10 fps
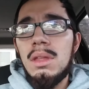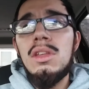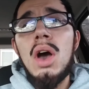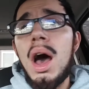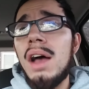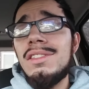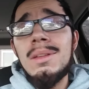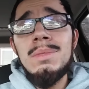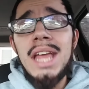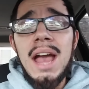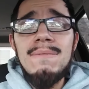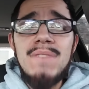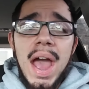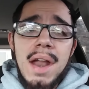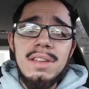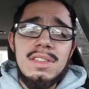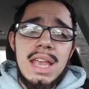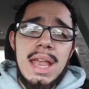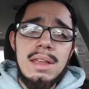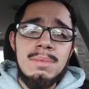Y'all some damn
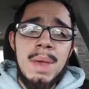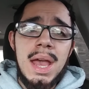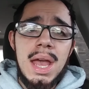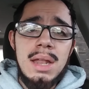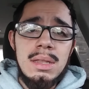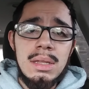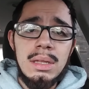Pharisees, man.